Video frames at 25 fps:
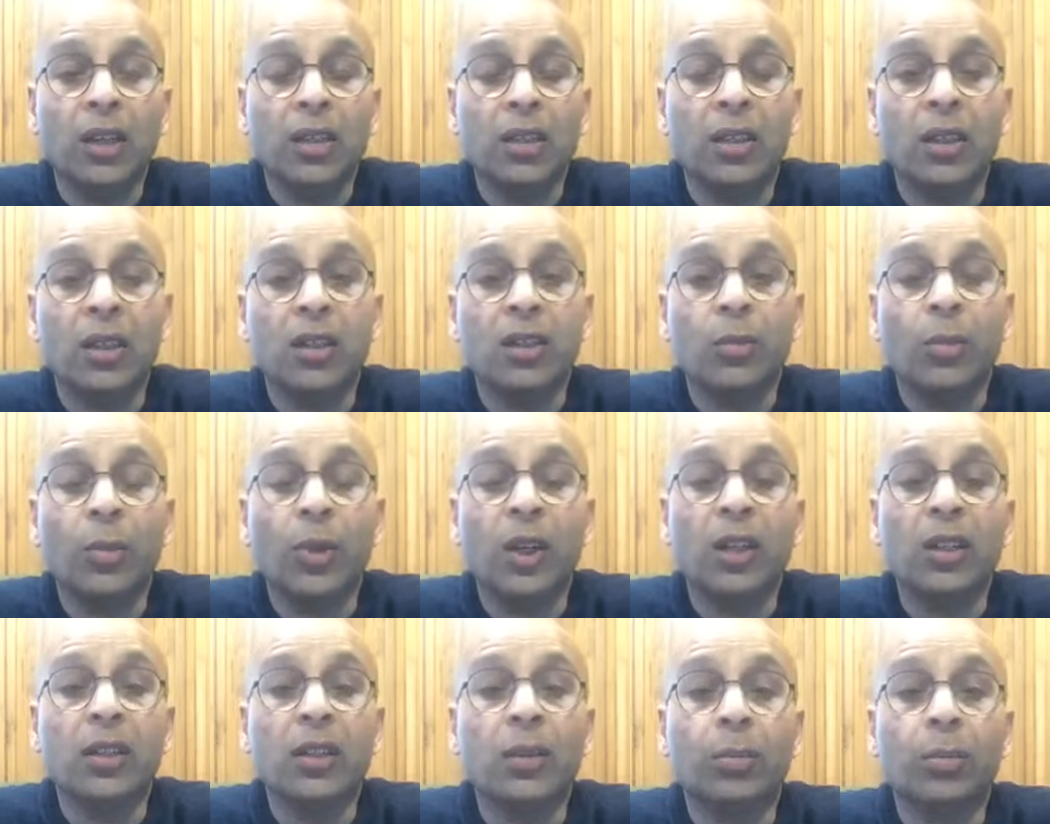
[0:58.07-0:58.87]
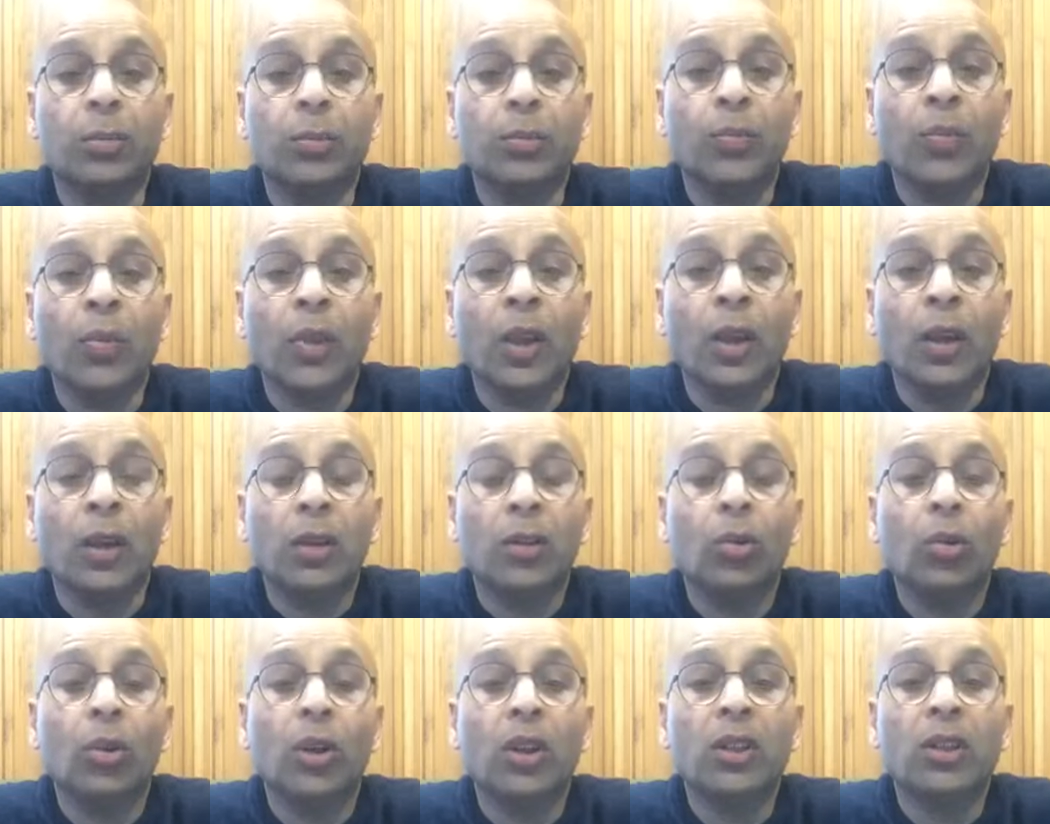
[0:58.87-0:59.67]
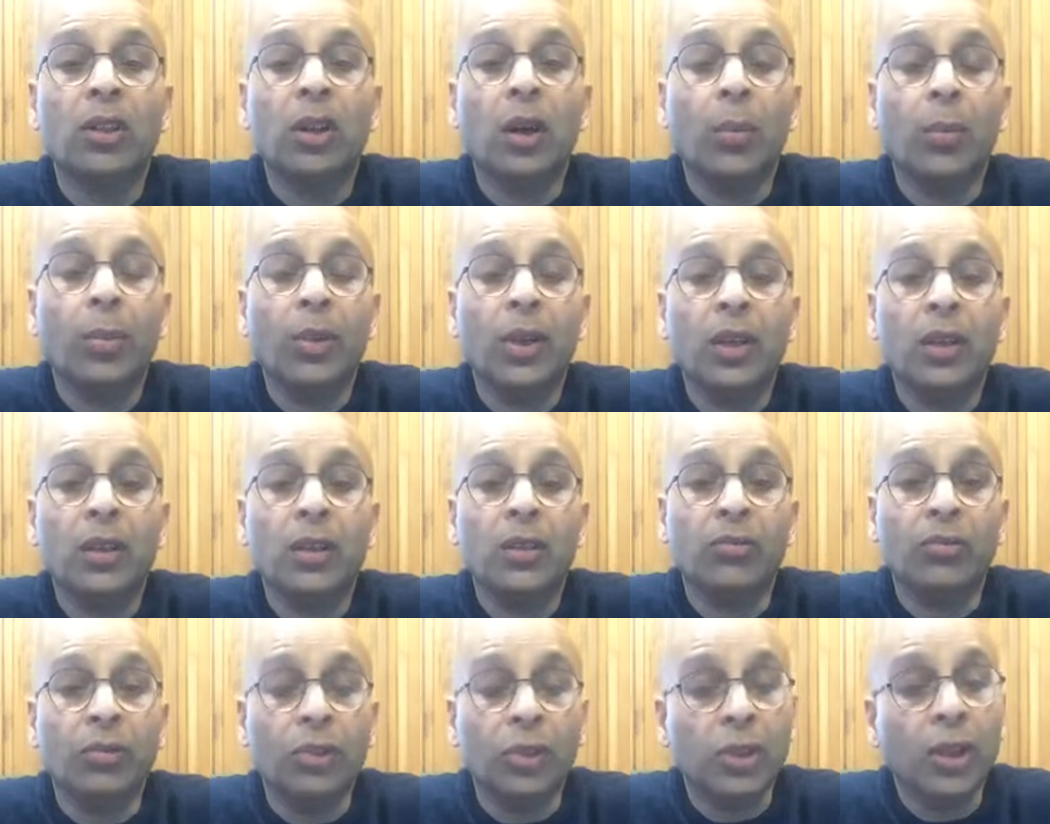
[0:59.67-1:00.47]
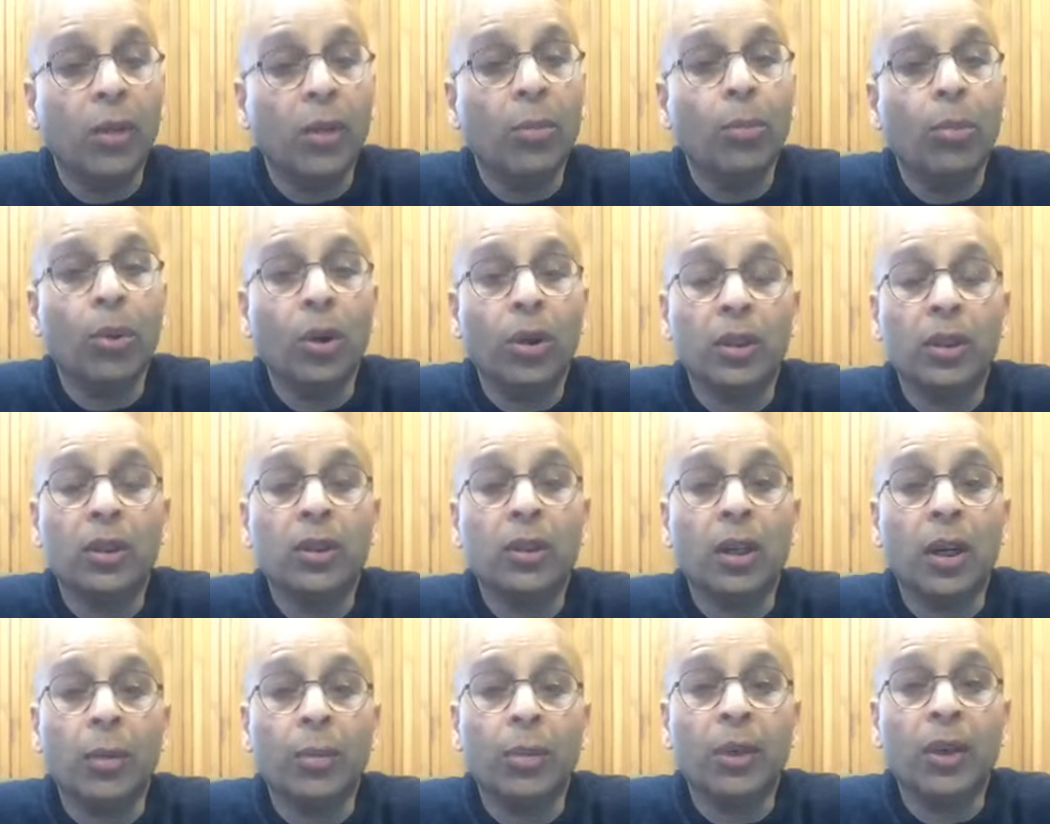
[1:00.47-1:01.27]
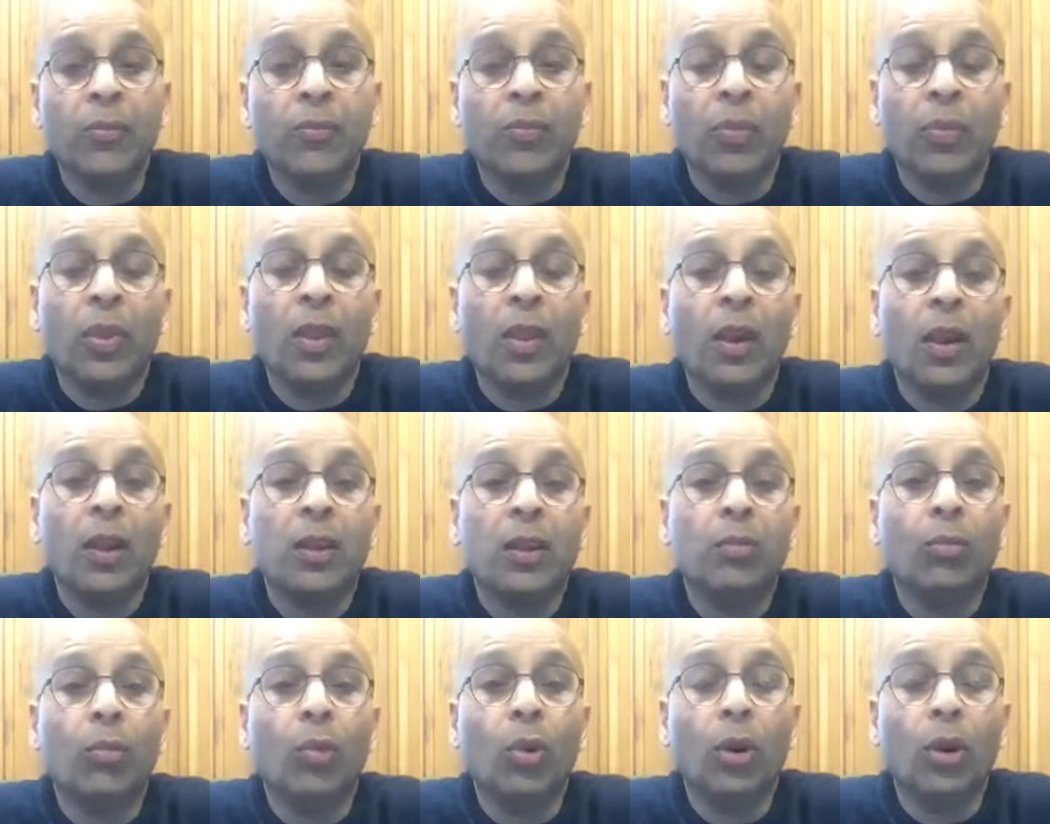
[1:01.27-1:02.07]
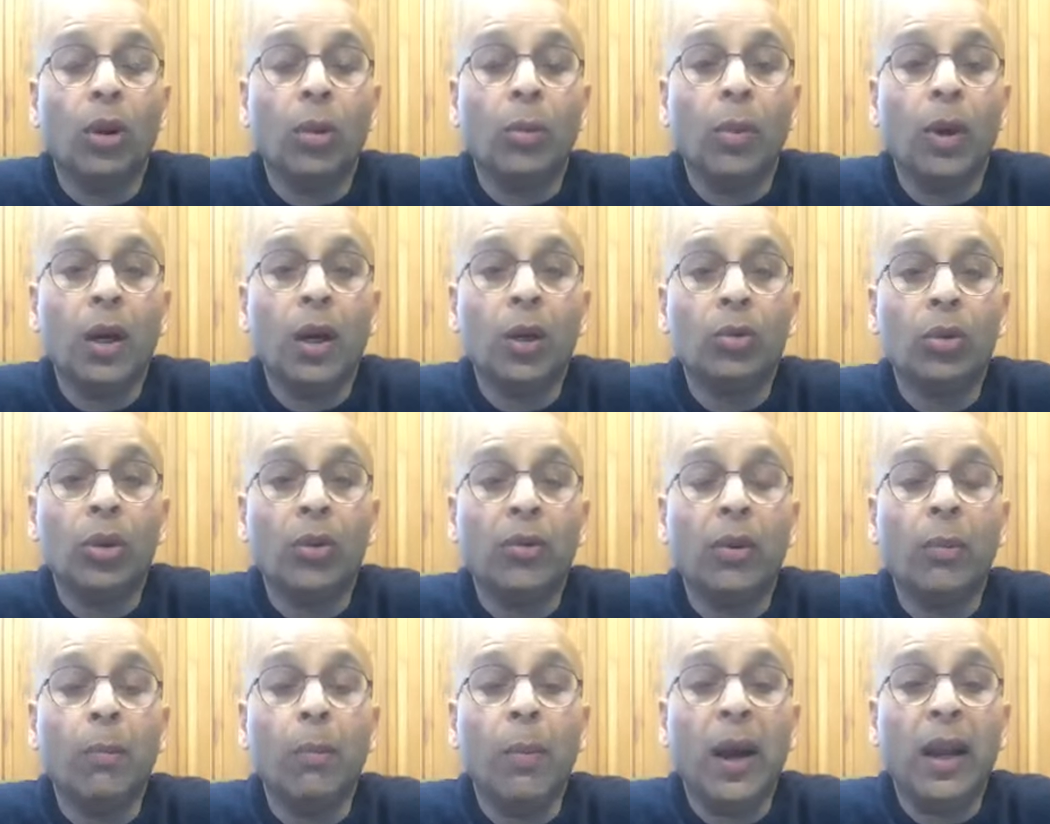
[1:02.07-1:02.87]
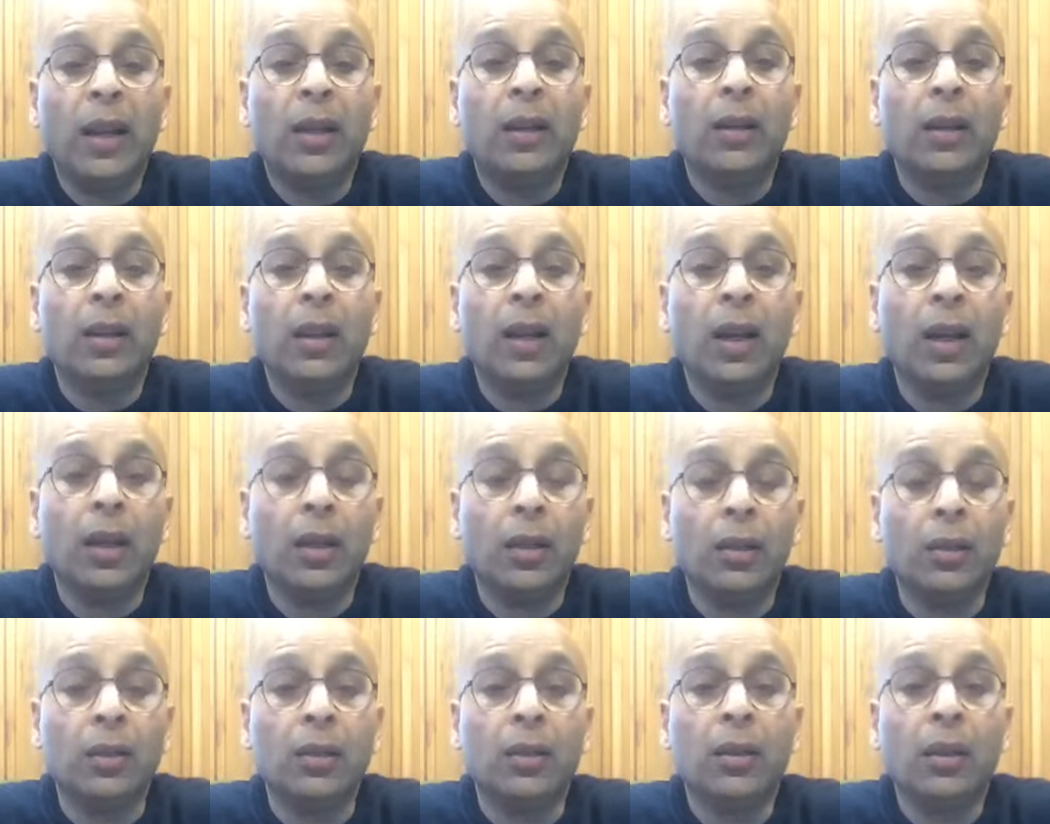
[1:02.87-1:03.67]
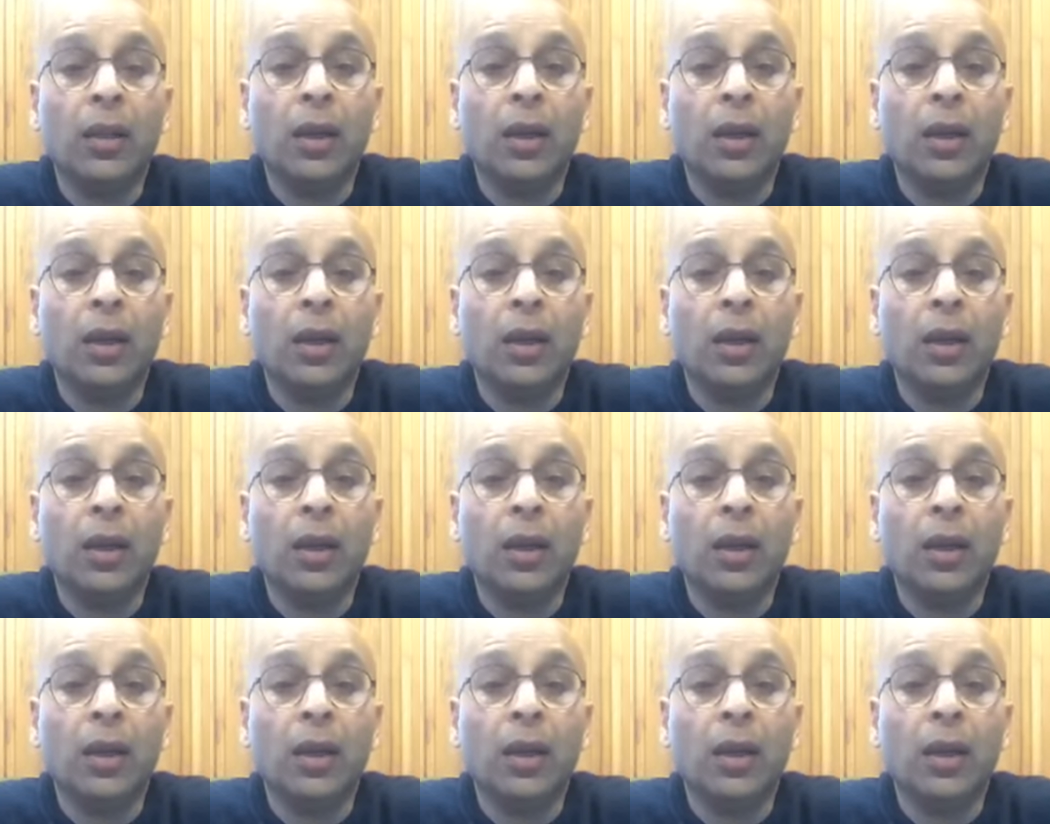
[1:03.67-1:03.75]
6 months. Today's topic is very important topic. It's more about our mental health,